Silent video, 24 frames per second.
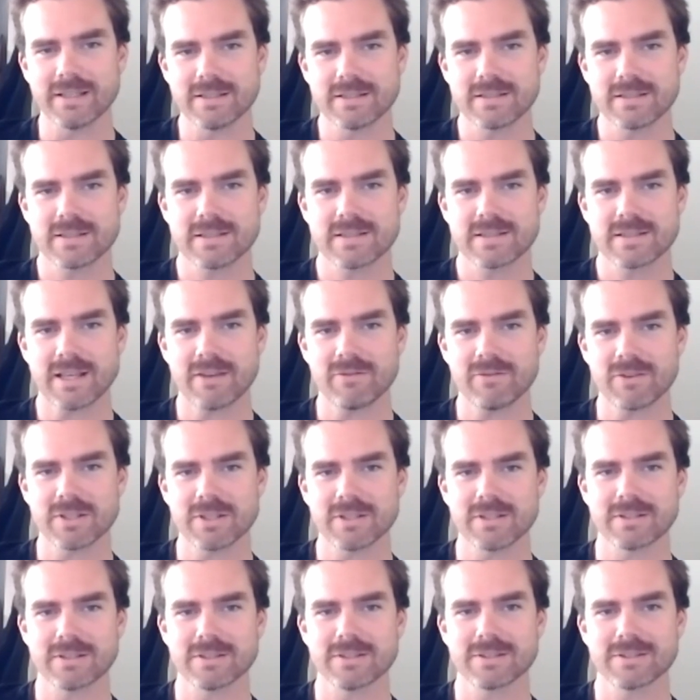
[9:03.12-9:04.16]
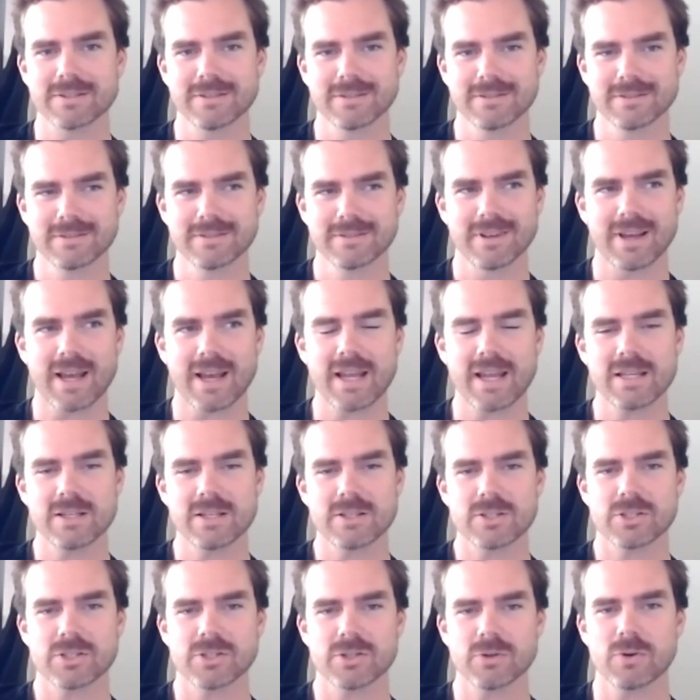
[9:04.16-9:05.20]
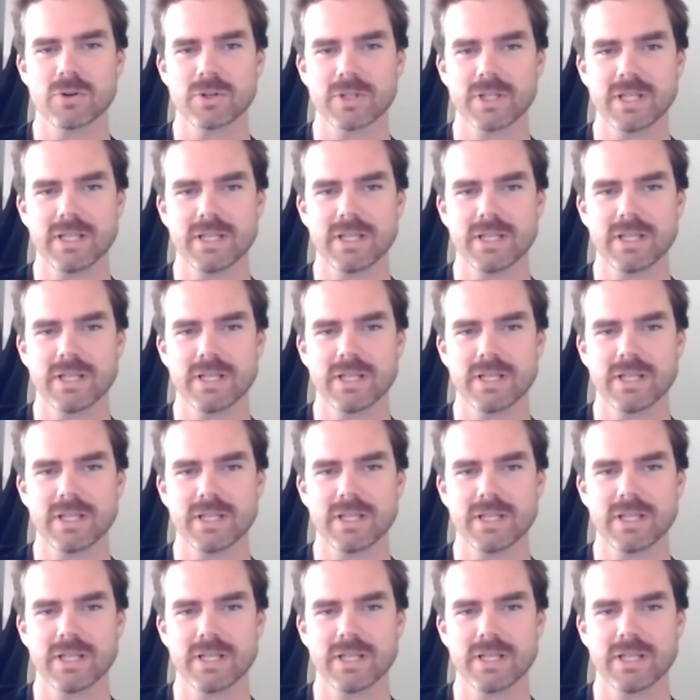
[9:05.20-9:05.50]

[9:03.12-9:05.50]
7-8 short